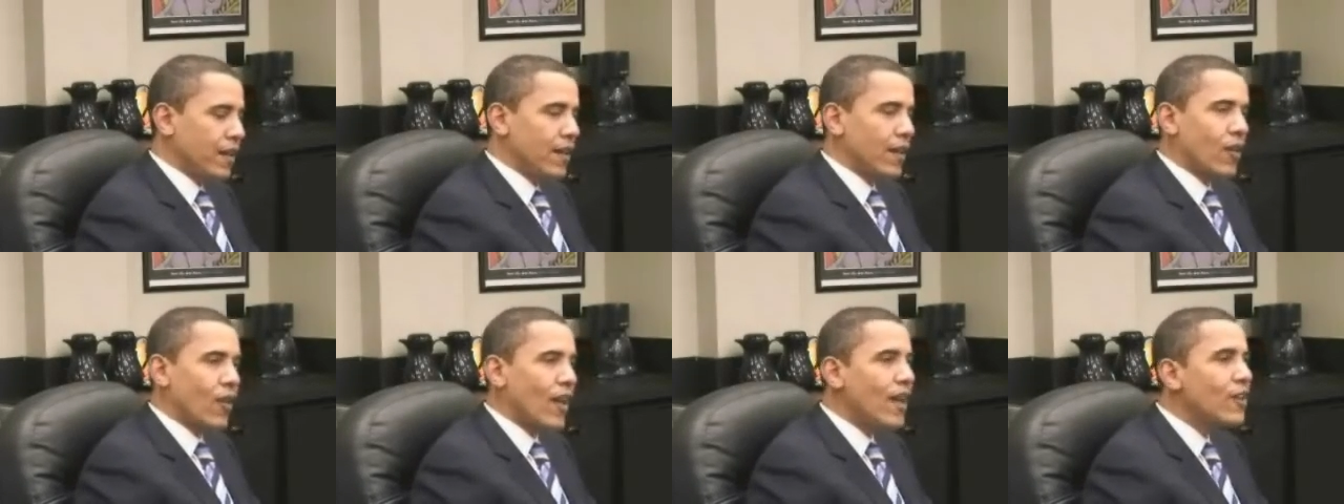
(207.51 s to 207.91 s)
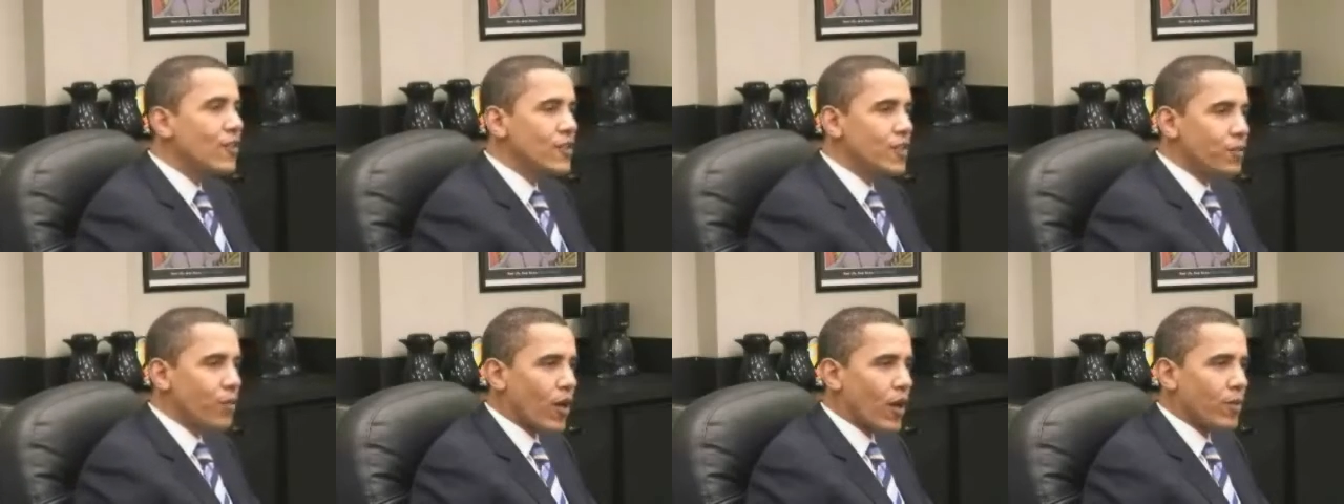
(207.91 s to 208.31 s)
our
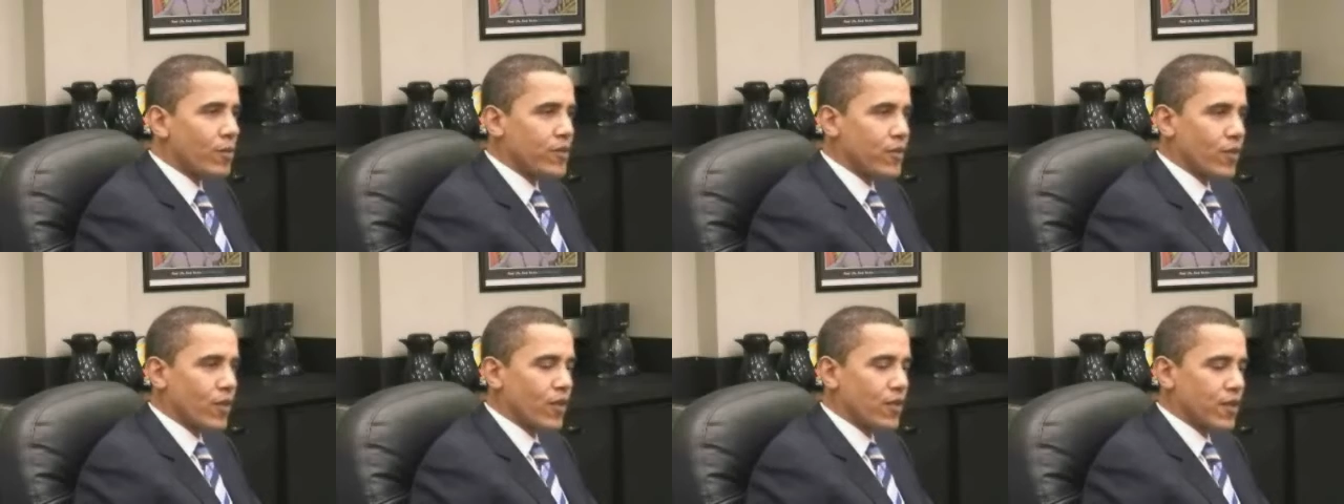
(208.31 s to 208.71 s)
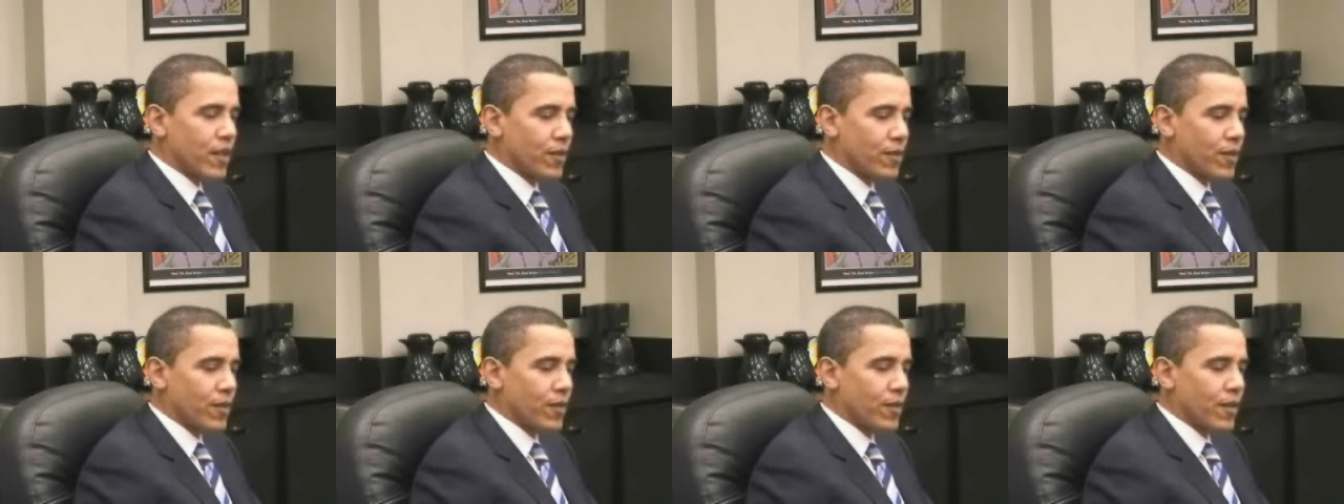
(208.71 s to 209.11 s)
energy problems, for
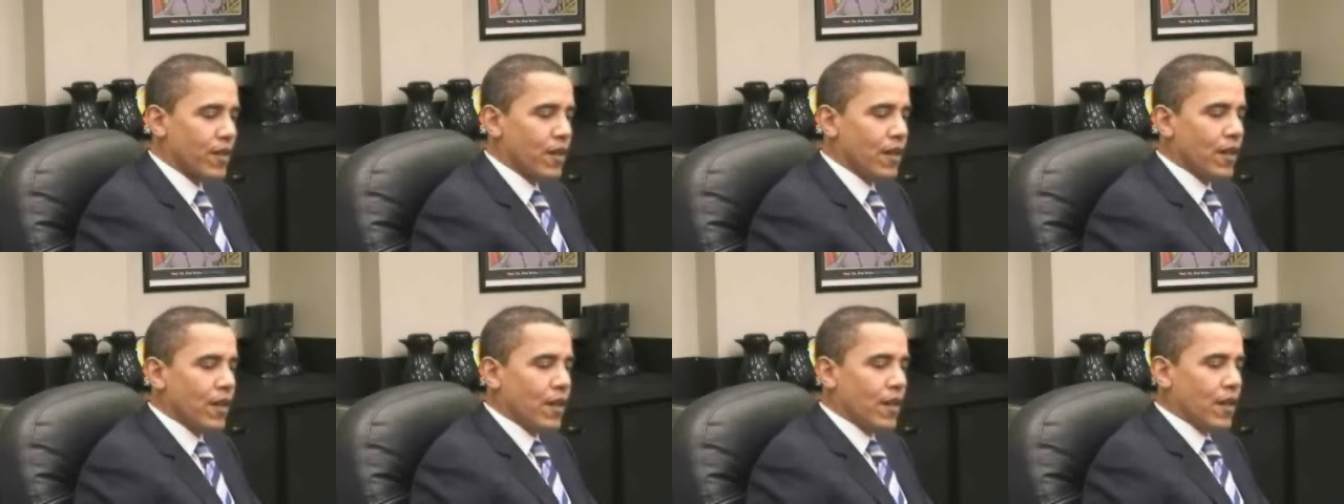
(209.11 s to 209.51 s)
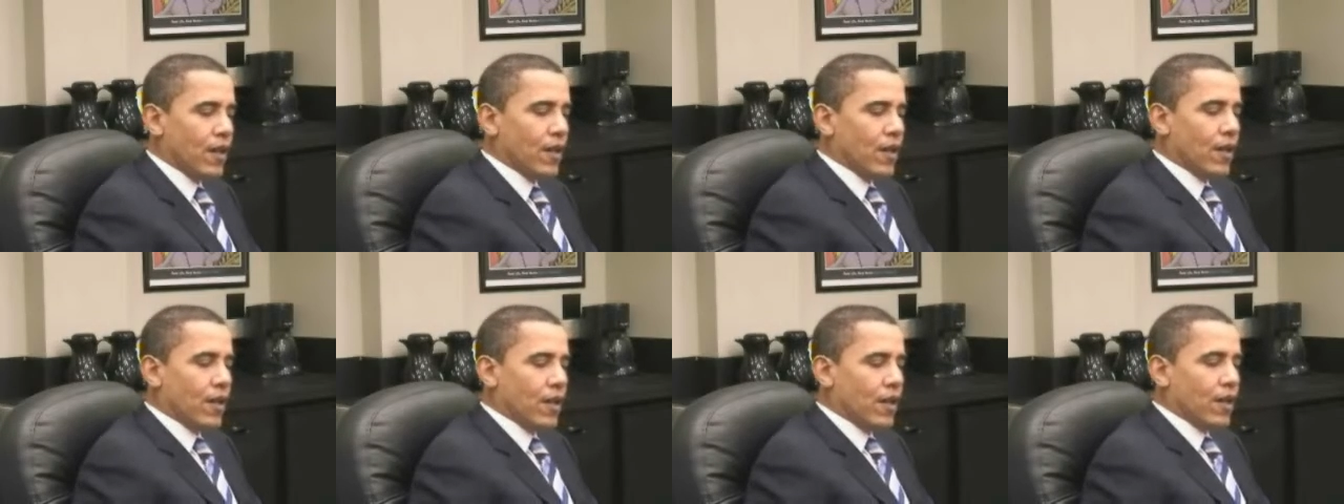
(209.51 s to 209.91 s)
example.
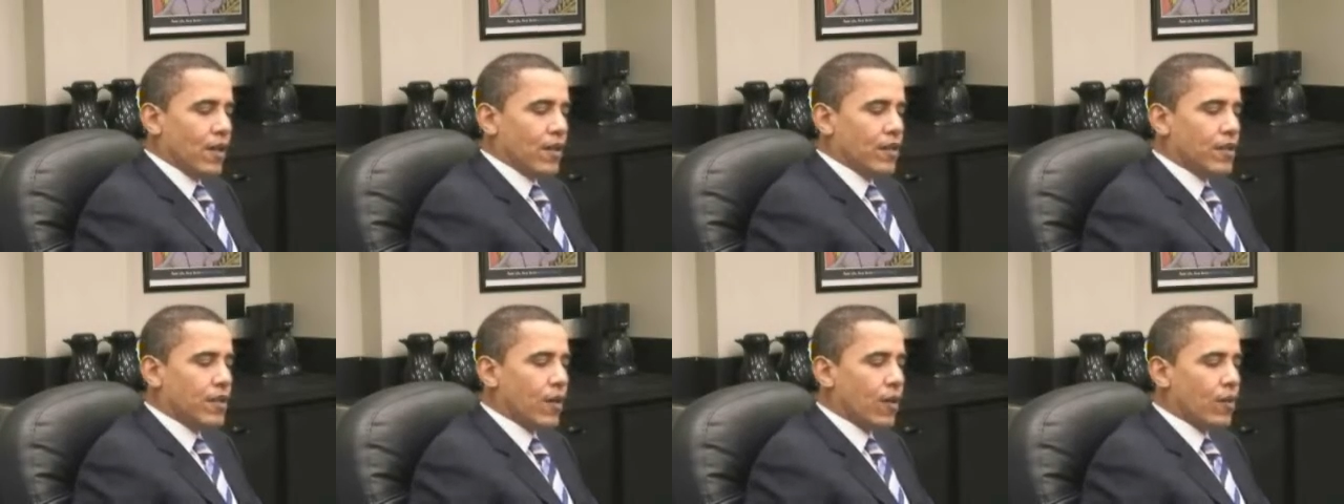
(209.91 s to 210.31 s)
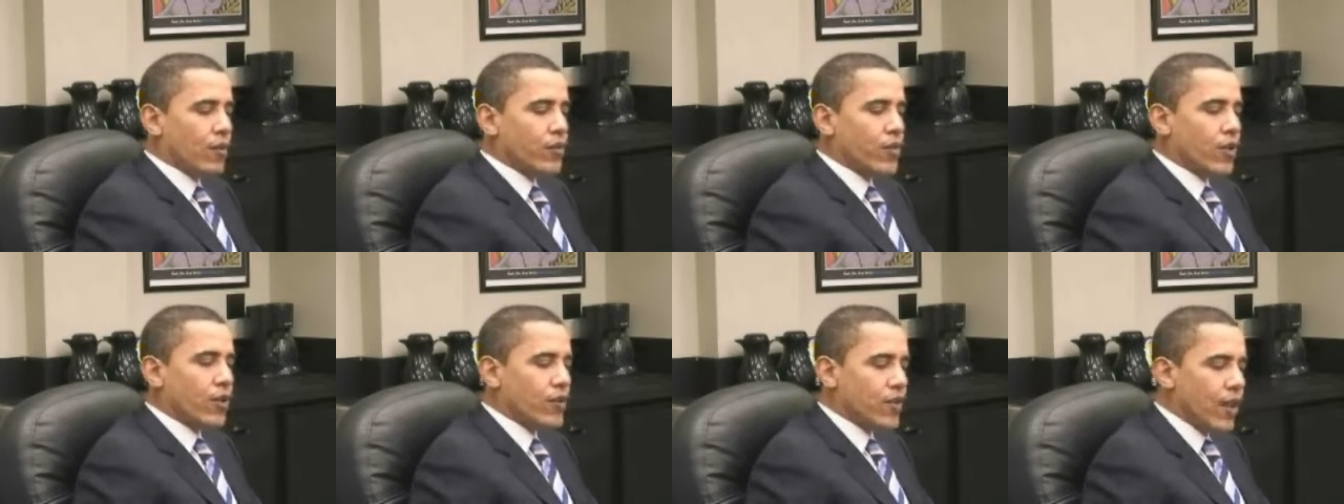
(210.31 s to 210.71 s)
So
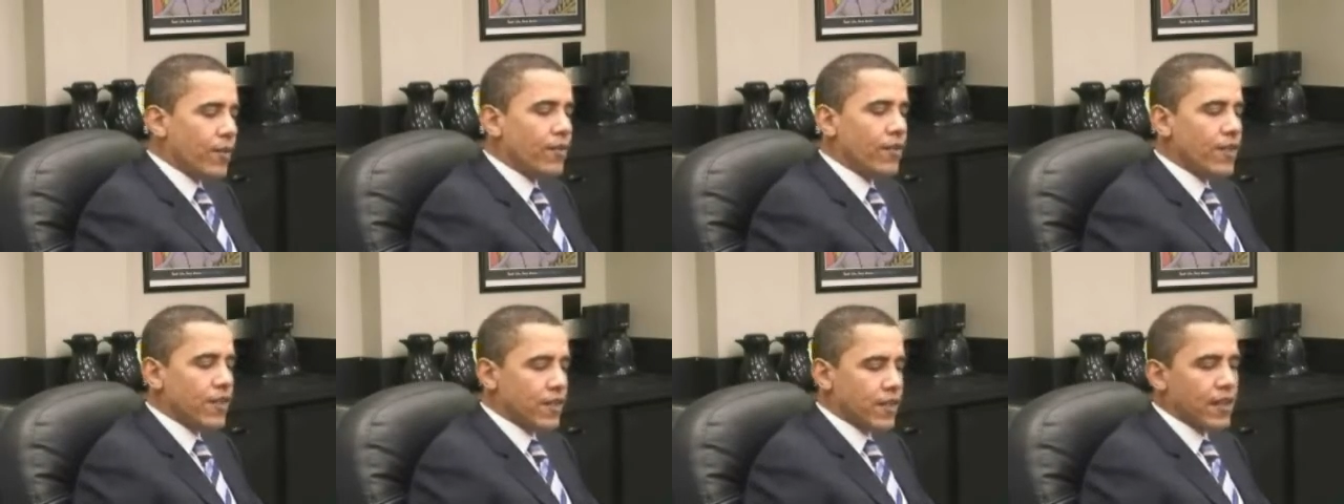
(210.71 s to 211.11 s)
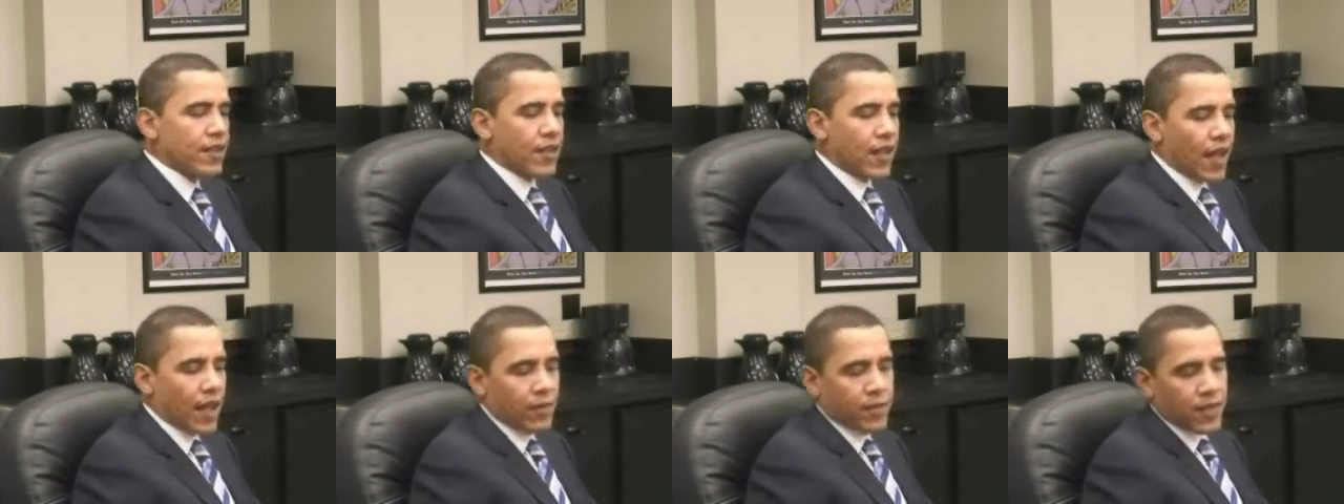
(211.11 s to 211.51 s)
some of it's the
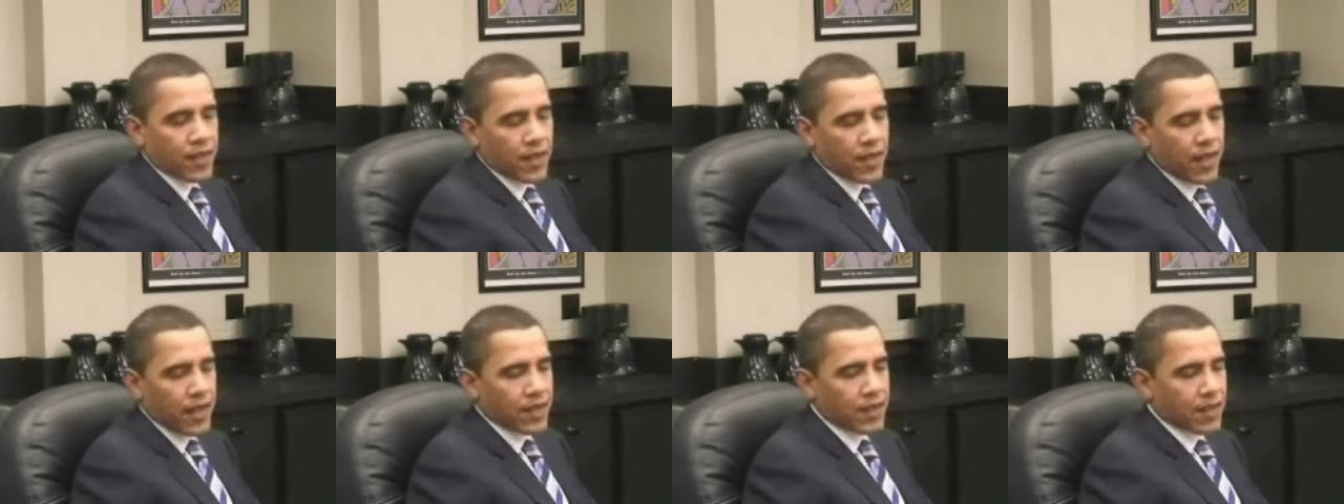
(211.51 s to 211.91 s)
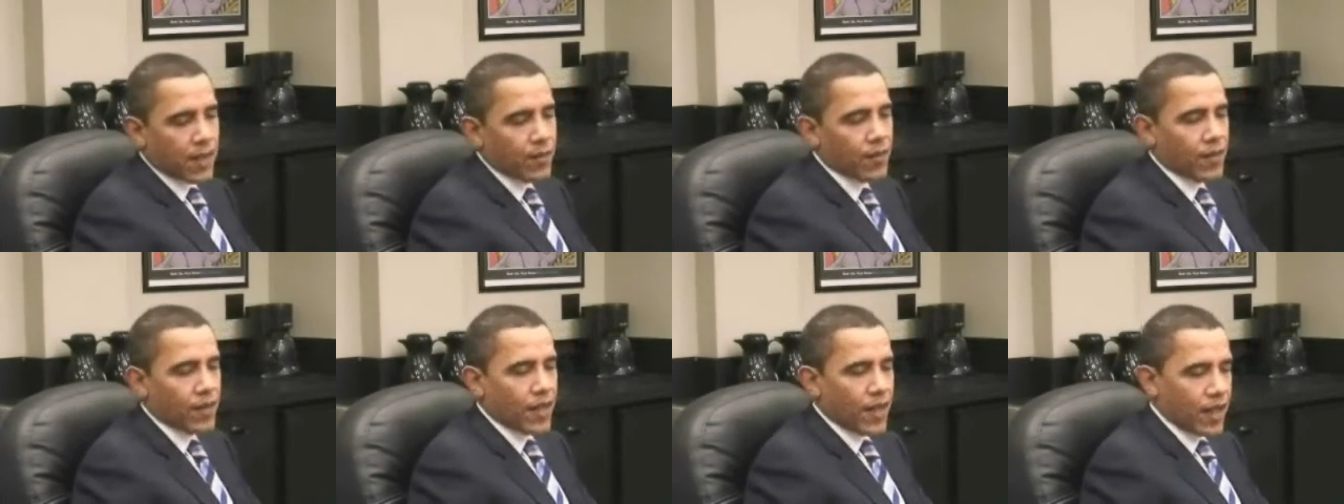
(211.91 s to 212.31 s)
times, and
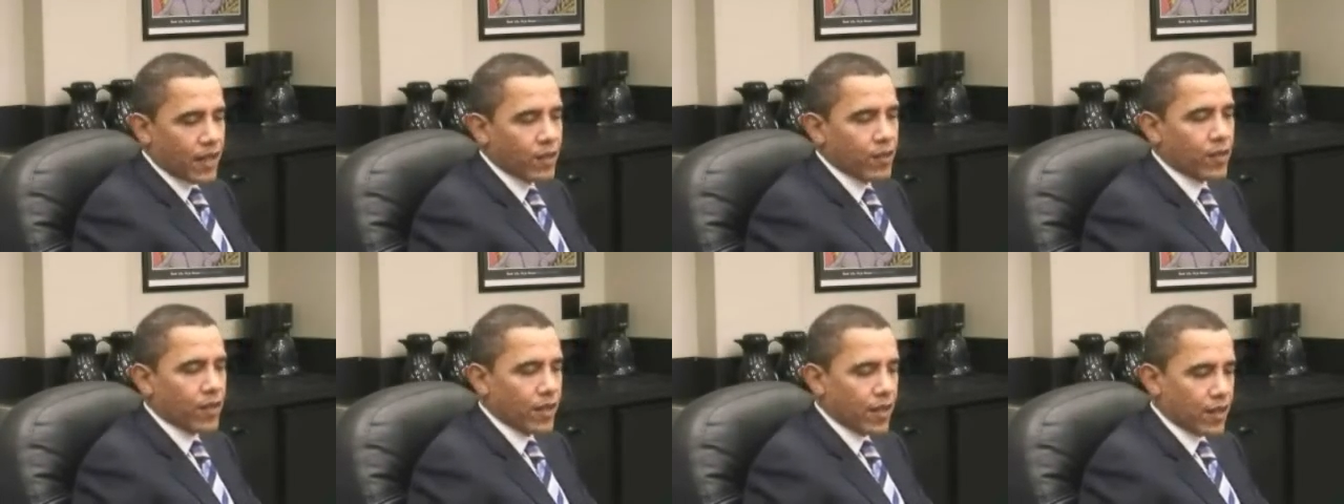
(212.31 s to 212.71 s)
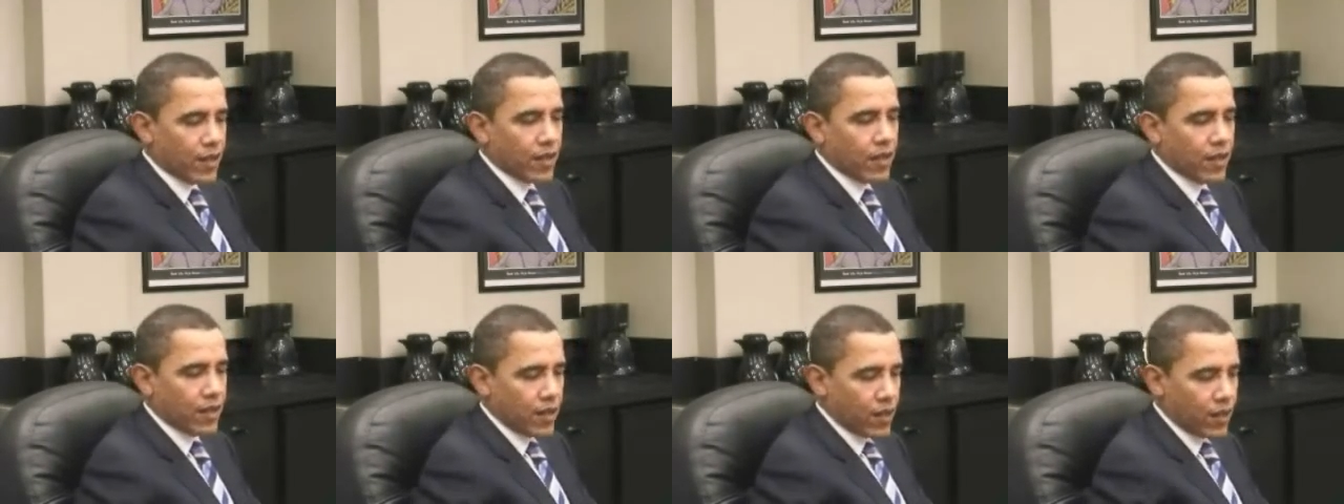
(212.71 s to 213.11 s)
some of it I do think
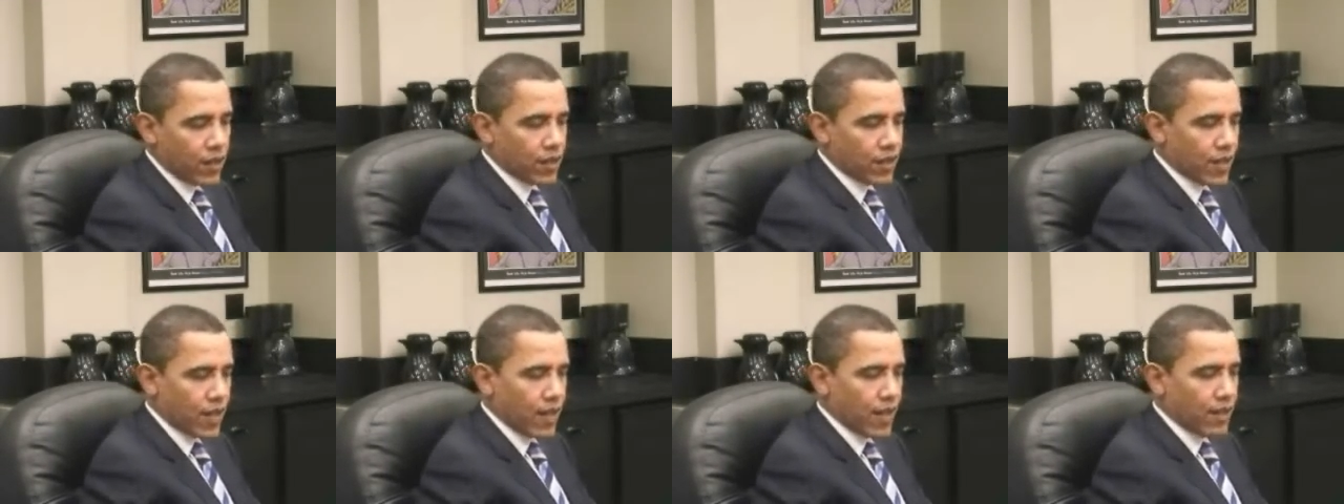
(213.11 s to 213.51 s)
there's